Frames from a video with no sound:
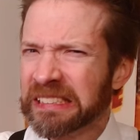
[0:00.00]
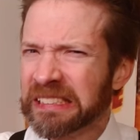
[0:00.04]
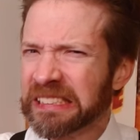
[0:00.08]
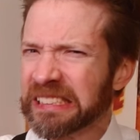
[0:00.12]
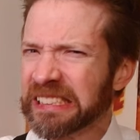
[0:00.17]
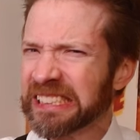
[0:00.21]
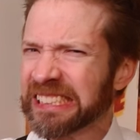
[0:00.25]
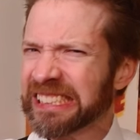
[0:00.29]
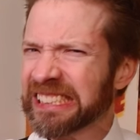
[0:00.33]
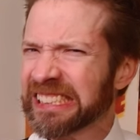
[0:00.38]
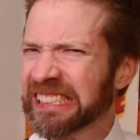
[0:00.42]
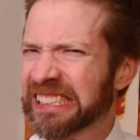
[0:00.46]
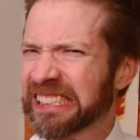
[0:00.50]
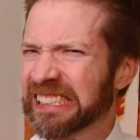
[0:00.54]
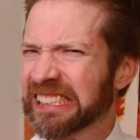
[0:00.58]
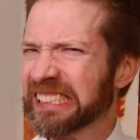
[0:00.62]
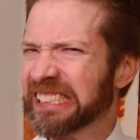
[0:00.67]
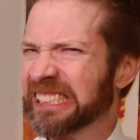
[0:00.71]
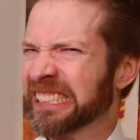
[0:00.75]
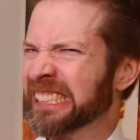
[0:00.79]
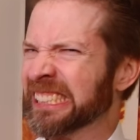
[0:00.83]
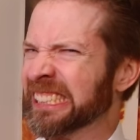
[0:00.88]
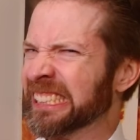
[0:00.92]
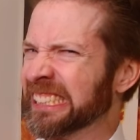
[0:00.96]

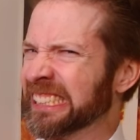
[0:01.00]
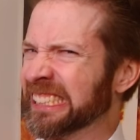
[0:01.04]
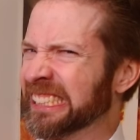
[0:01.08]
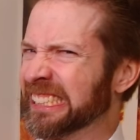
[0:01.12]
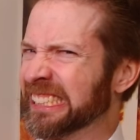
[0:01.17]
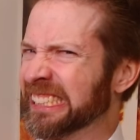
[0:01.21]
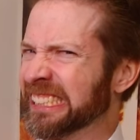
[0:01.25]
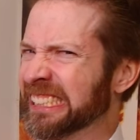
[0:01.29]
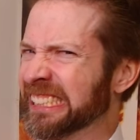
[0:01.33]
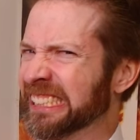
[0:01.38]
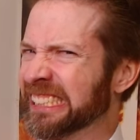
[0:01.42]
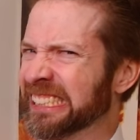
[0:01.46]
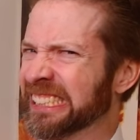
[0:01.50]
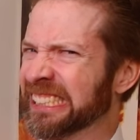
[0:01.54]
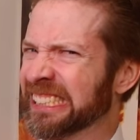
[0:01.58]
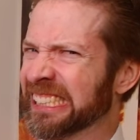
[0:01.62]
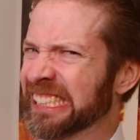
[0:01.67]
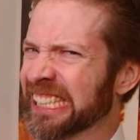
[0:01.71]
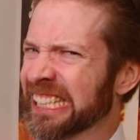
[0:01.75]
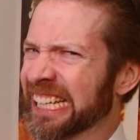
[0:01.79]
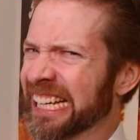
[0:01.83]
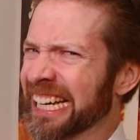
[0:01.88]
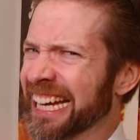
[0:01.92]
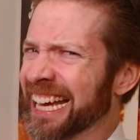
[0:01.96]
Ugh.
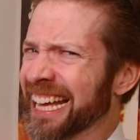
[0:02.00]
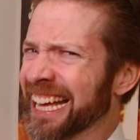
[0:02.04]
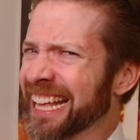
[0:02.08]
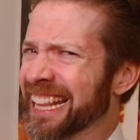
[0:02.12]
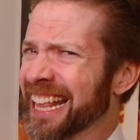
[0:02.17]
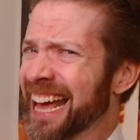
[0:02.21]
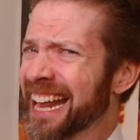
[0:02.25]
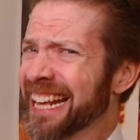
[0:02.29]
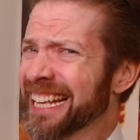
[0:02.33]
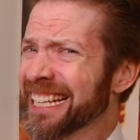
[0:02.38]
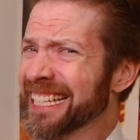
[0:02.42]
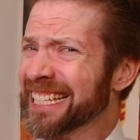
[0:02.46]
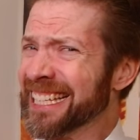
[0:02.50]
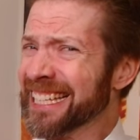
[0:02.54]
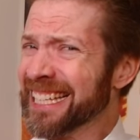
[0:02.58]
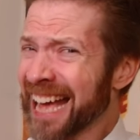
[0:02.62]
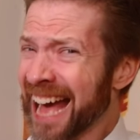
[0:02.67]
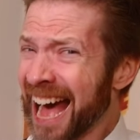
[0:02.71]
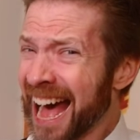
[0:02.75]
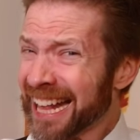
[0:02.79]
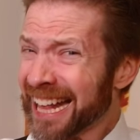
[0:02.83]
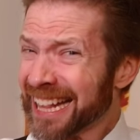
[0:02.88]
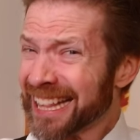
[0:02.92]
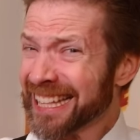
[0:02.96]
That is
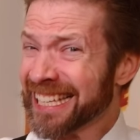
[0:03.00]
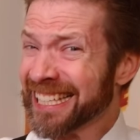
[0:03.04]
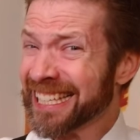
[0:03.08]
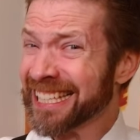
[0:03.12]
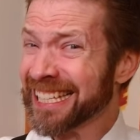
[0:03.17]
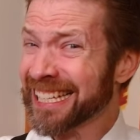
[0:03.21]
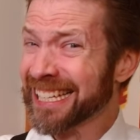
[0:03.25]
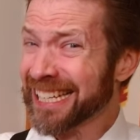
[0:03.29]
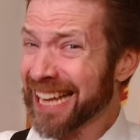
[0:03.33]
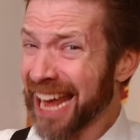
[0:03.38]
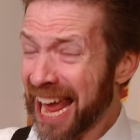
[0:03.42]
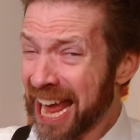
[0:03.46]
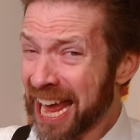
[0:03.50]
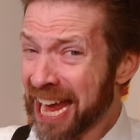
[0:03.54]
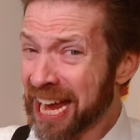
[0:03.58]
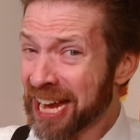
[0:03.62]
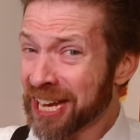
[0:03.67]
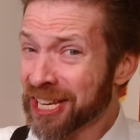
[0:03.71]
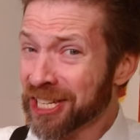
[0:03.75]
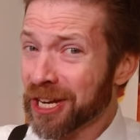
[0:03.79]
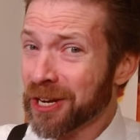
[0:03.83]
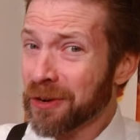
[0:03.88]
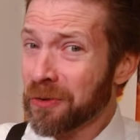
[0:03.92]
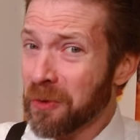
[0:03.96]
not the
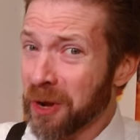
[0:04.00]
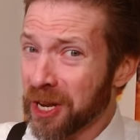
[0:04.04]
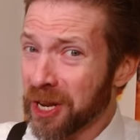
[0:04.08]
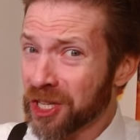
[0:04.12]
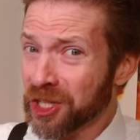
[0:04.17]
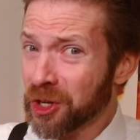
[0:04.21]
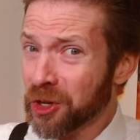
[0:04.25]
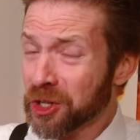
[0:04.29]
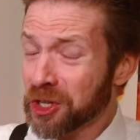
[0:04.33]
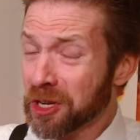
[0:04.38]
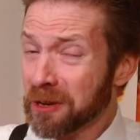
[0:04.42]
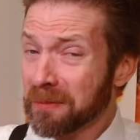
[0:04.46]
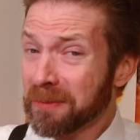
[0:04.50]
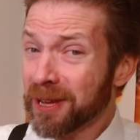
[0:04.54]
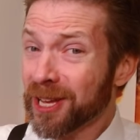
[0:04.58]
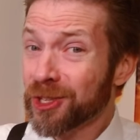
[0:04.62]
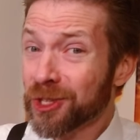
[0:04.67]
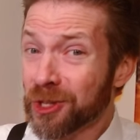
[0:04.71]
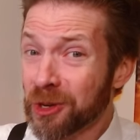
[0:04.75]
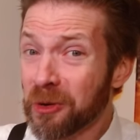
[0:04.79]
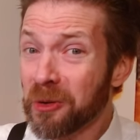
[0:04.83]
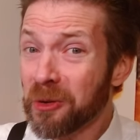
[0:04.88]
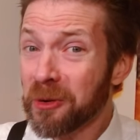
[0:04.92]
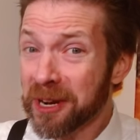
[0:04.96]
stage in which you should be
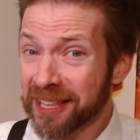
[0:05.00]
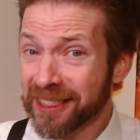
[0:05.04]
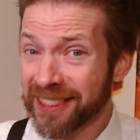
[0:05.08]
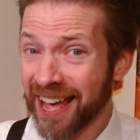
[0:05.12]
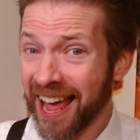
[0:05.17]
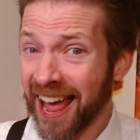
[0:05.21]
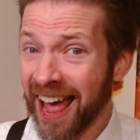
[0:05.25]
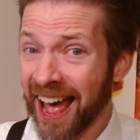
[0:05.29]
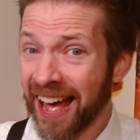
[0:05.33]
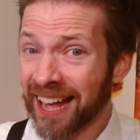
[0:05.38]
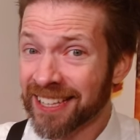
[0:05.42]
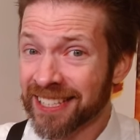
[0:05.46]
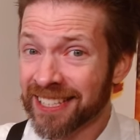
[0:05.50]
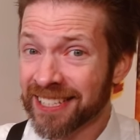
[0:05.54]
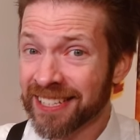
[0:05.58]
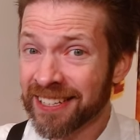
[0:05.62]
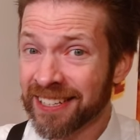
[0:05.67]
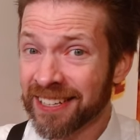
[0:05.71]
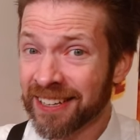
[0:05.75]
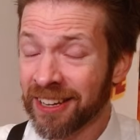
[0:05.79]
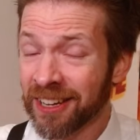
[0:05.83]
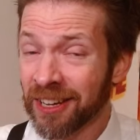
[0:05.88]
doing that.